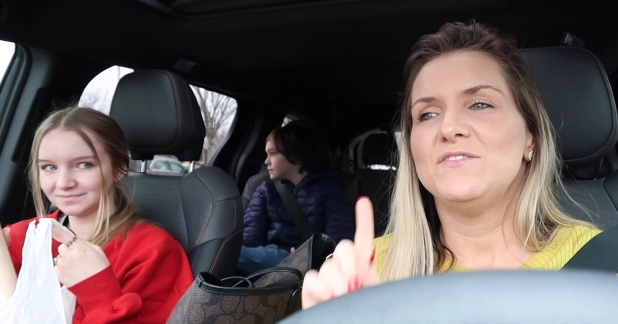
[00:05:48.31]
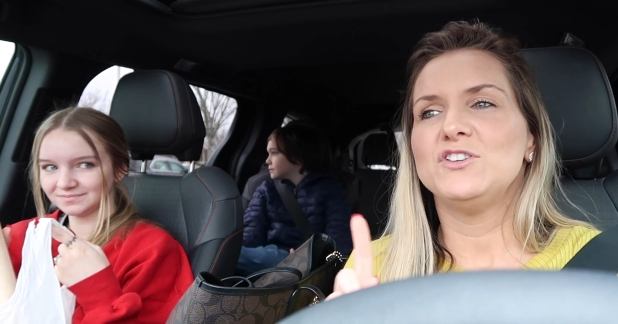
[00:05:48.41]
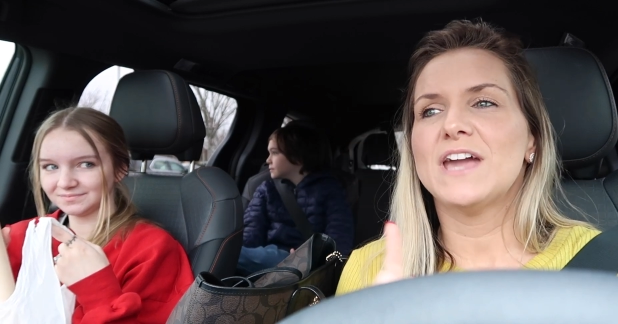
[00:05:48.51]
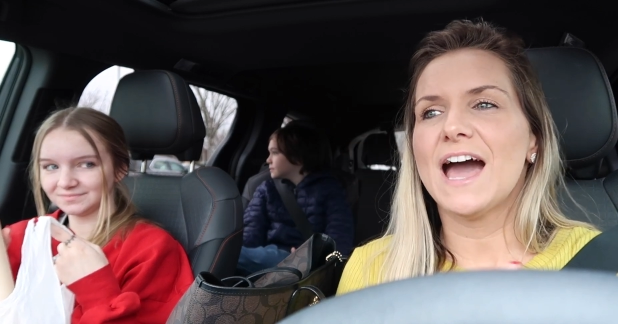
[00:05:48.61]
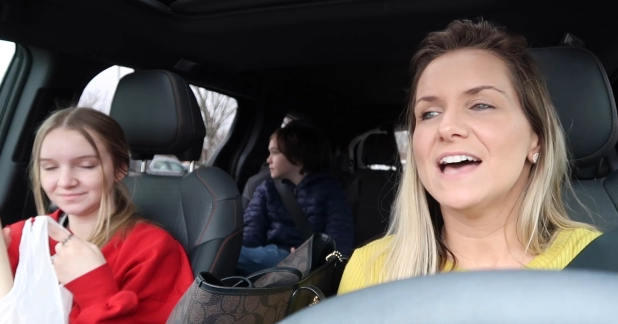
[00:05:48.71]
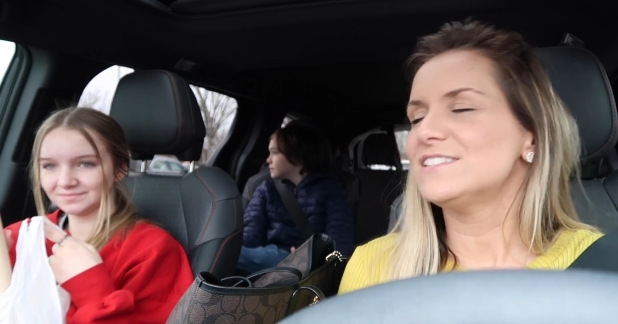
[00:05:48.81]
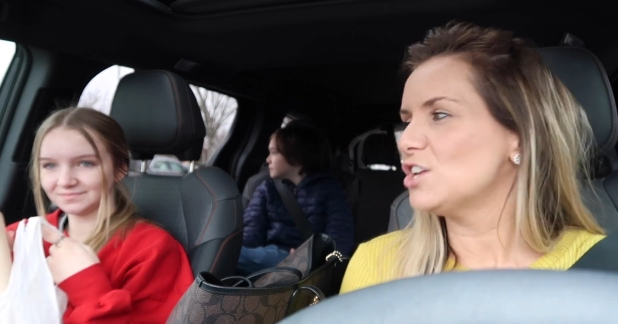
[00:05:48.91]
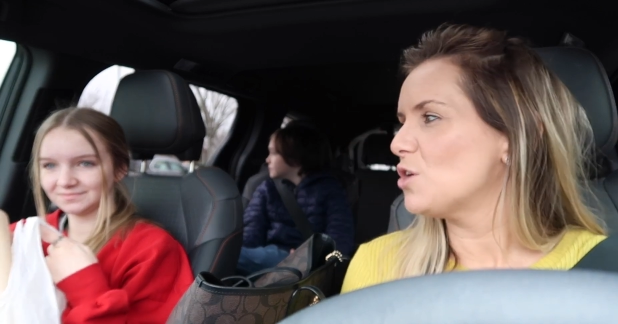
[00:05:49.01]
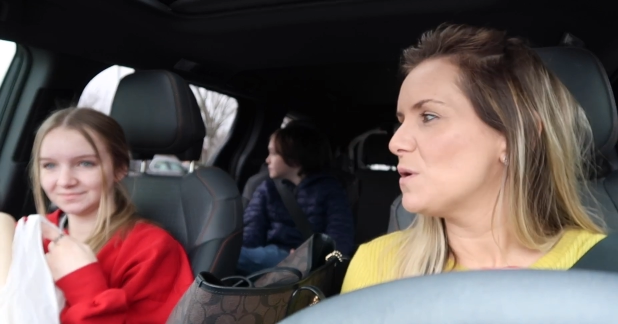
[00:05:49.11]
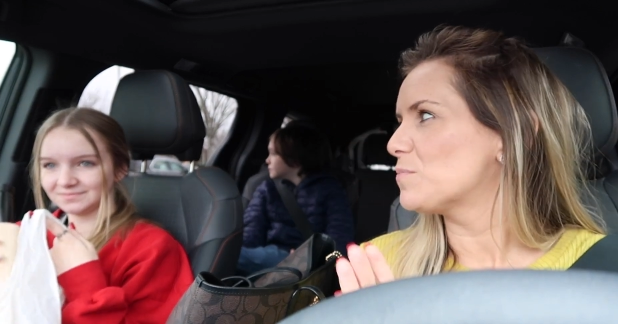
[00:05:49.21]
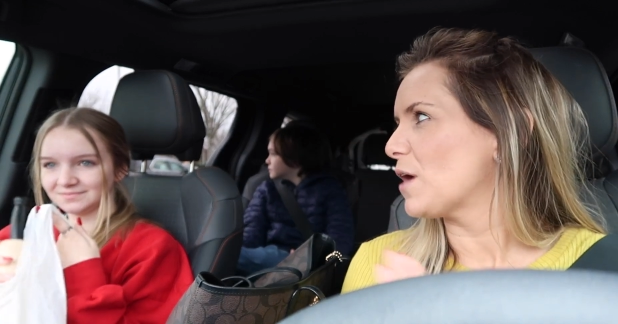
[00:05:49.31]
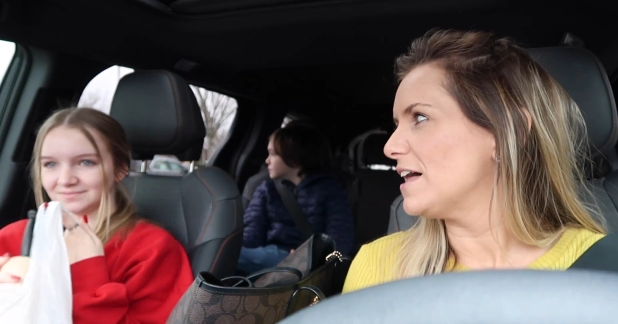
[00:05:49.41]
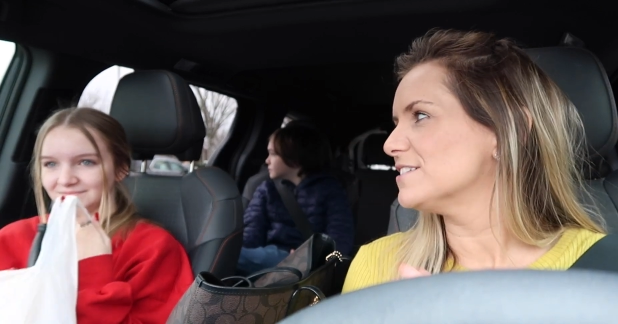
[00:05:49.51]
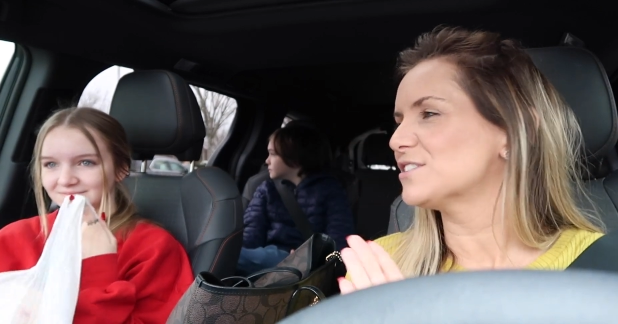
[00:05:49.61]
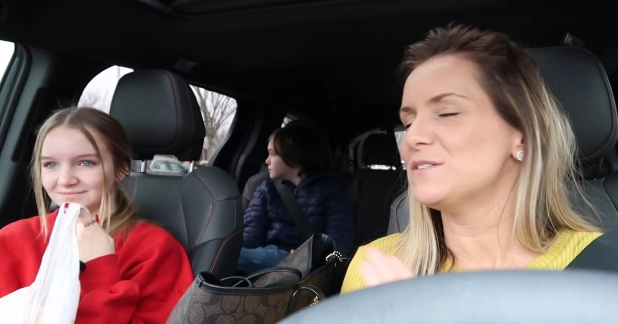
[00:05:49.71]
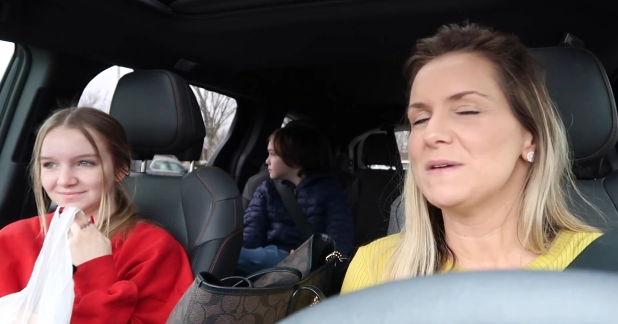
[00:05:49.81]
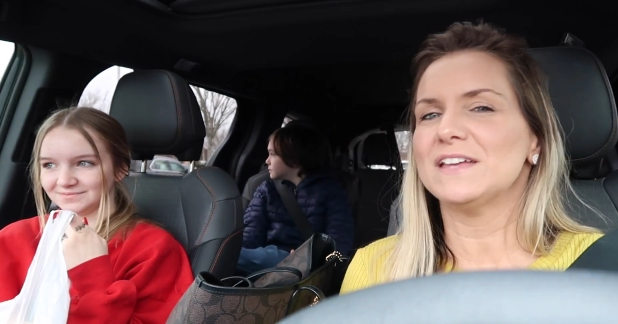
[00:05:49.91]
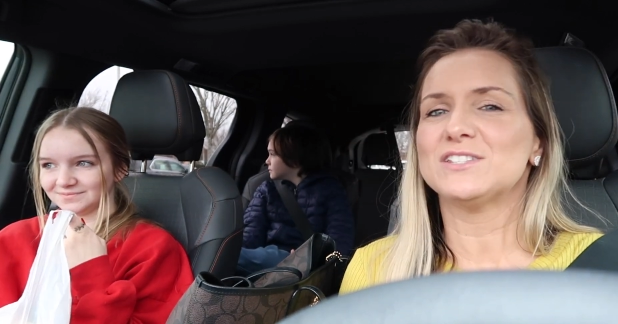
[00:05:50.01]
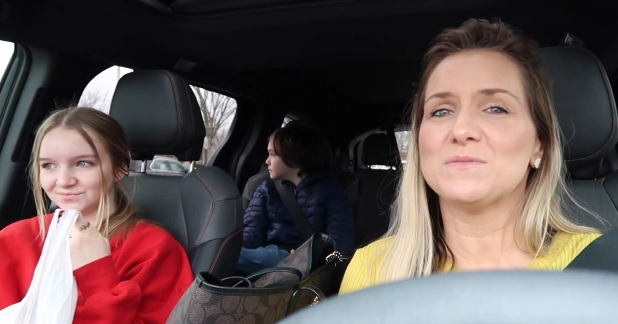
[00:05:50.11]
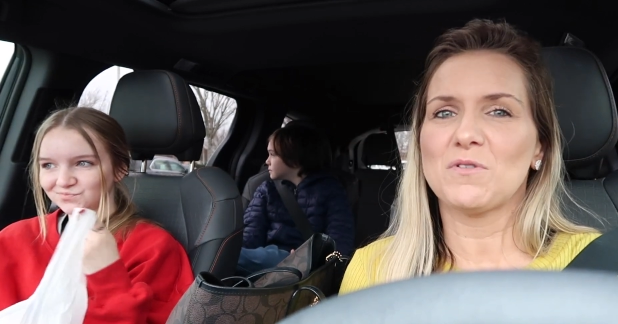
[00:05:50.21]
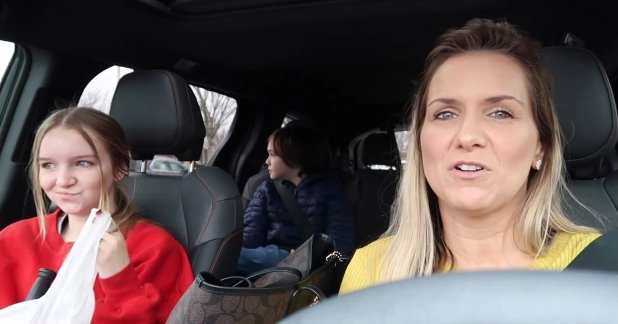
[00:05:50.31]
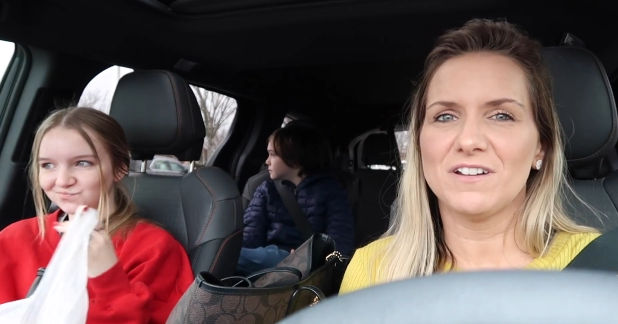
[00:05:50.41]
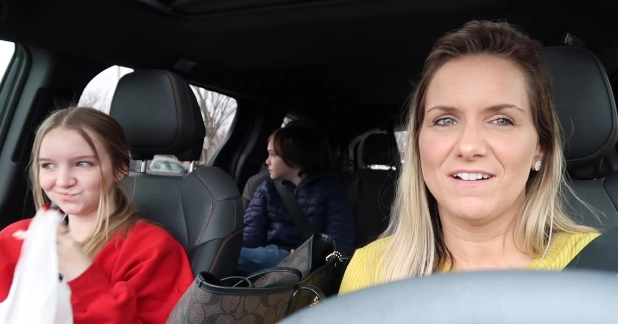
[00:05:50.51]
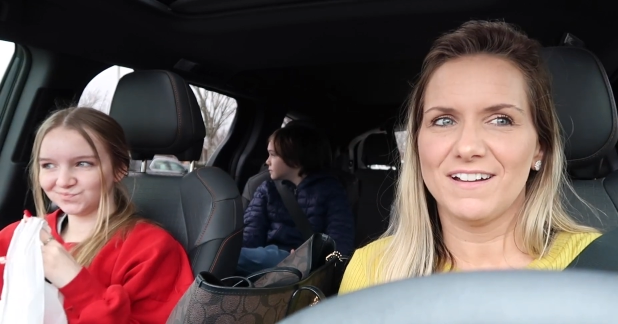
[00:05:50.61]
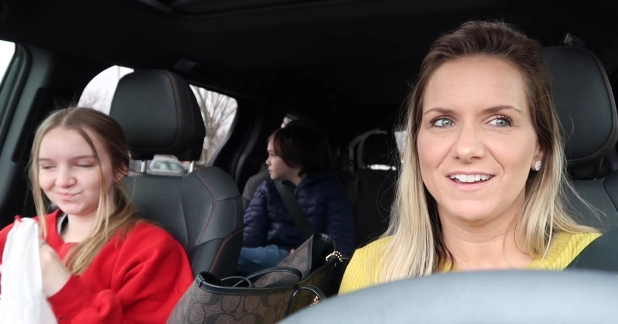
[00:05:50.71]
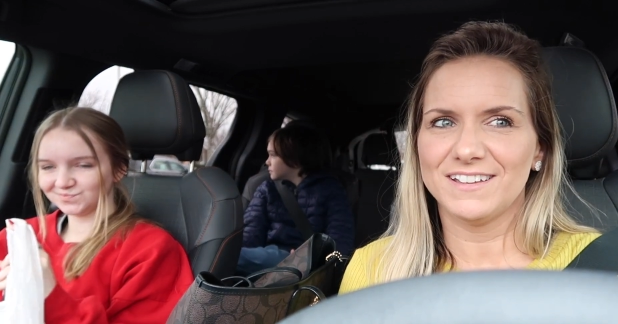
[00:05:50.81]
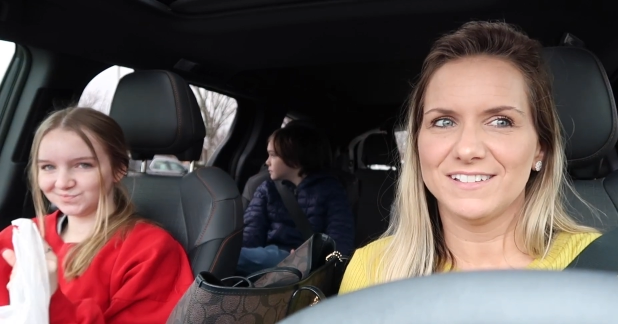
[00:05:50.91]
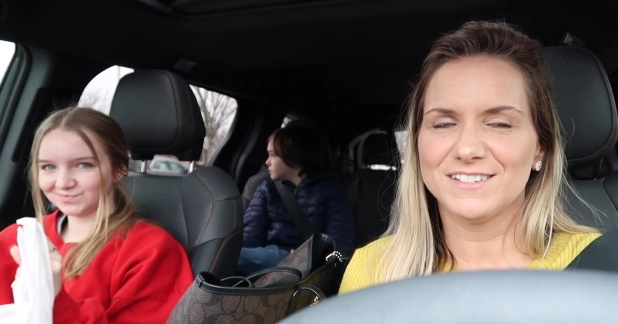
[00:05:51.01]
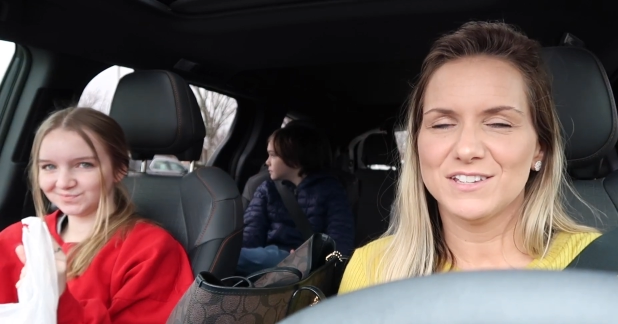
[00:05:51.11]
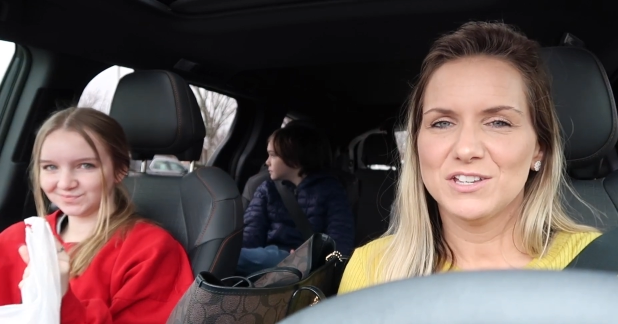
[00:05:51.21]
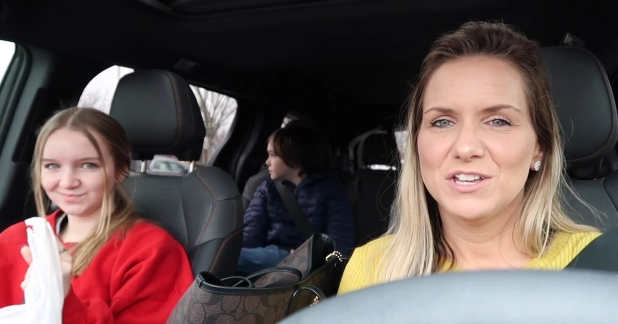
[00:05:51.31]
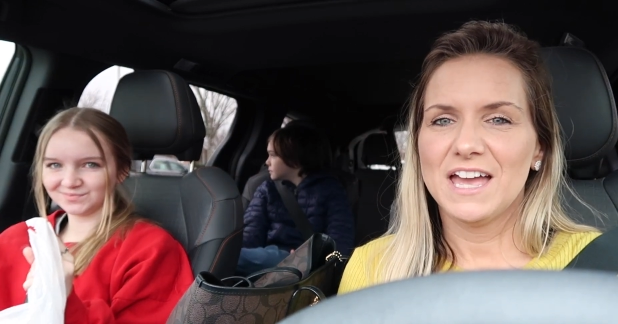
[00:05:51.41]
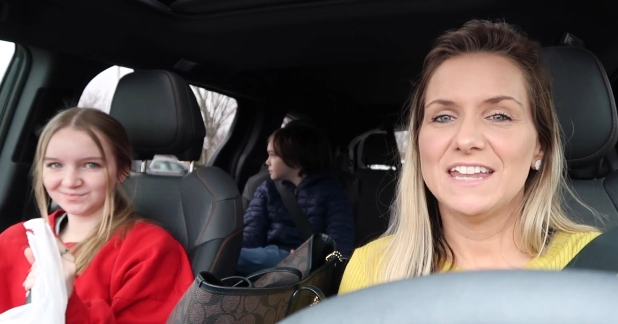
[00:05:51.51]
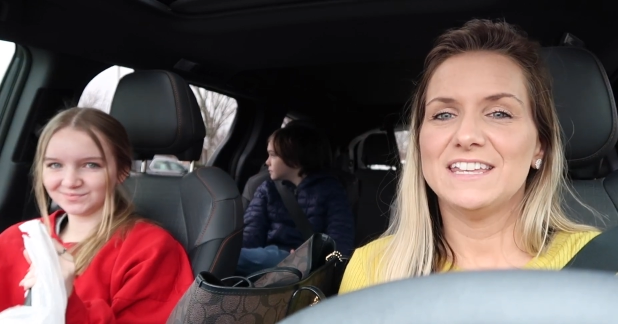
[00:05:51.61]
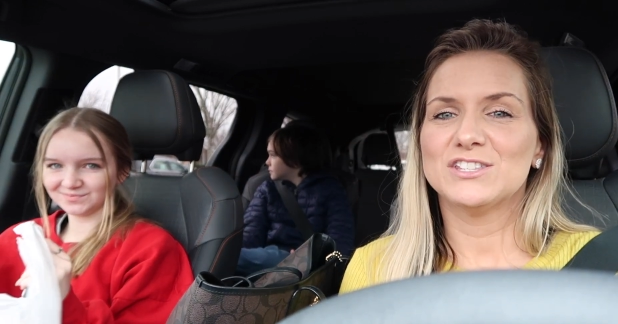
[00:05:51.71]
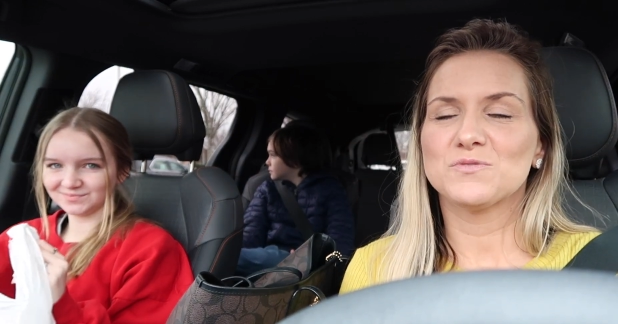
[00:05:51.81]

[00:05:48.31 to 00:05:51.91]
Speaker 1: If you guys know what Bryleigh's gonna make tomorrow night, and needs